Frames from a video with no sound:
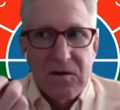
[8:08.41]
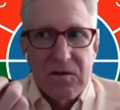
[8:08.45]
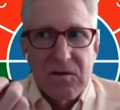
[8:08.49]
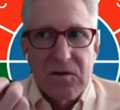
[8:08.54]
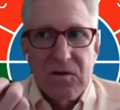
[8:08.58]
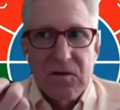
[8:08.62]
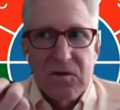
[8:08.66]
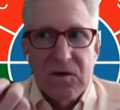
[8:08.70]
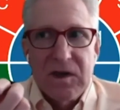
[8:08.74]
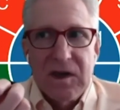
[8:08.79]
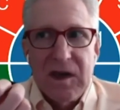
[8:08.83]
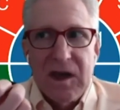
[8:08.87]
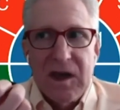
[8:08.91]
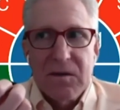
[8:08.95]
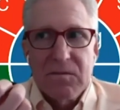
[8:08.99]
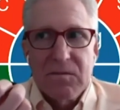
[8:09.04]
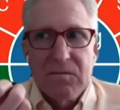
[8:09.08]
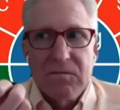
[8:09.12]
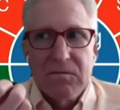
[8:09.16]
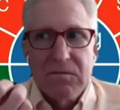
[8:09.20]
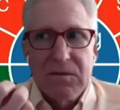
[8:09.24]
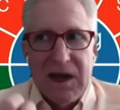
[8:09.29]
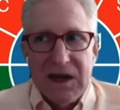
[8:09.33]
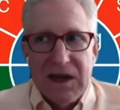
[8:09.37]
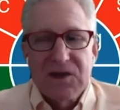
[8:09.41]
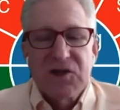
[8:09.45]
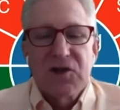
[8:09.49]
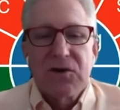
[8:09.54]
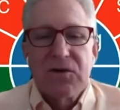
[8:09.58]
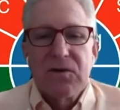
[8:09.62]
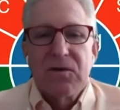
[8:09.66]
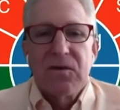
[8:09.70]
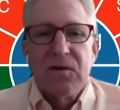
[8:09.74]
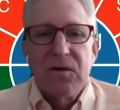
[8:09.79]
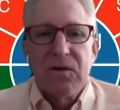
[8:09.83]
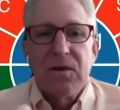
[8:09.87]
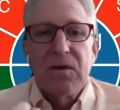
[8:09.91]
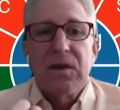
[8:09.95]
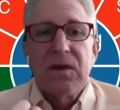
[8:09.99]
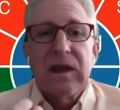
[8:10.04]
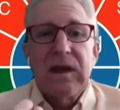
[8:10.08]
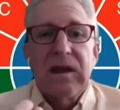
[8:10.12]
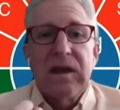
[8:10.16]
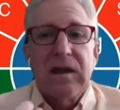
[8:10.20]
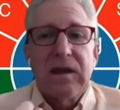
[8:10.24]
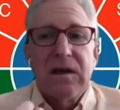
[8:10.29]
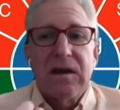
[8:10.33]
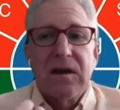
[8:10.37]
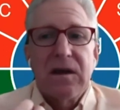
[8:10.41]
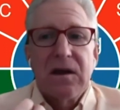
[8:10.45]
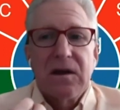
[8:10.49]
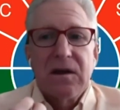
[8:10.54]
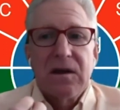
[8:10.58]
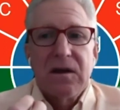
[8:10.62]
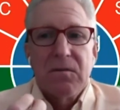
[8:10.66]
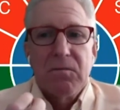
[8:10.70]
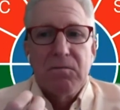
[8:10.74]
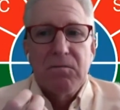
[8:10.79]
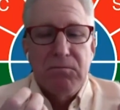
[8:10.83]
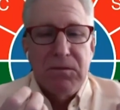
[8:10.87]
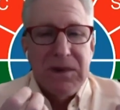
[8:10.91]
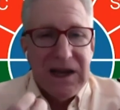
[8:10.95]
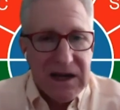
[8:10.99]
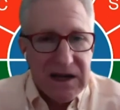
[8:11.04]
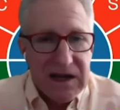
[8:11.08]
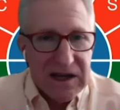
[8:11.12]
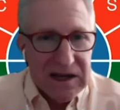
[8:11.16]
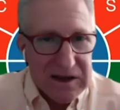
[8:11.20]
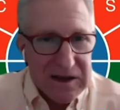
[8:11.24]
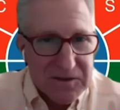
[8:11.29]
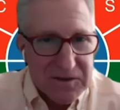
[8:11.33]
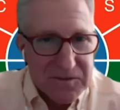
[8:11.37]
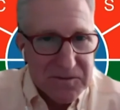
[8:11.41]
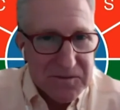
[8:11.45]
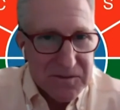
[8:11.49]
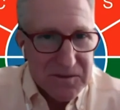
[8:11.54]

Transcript: measure the meaning.